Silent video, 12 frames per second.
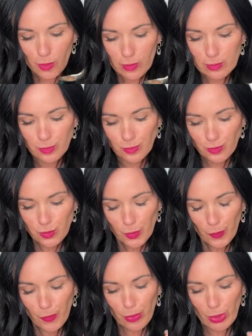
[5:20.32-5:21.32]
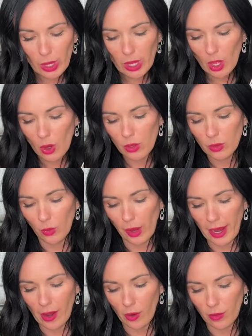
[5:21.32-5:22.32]
my goodness. Mm.
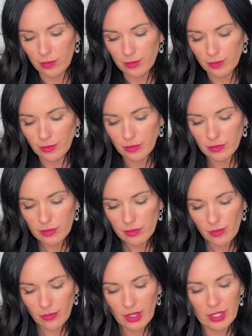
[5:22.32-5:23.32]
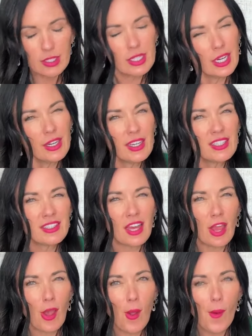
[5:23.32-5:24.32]
Wow. Dare I
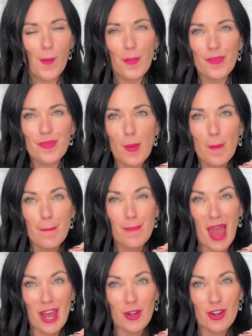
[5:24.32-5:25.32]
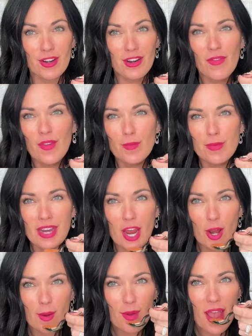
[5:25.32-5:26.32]
say it? Better than
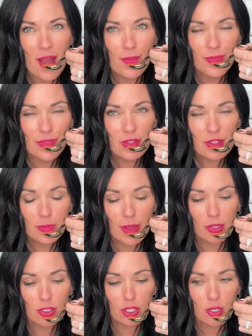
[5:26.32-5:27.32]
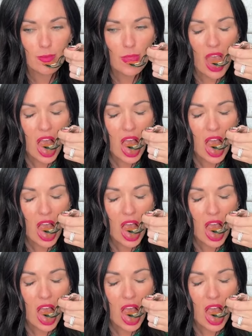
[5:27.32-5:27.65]
Panera Bread tomato soup?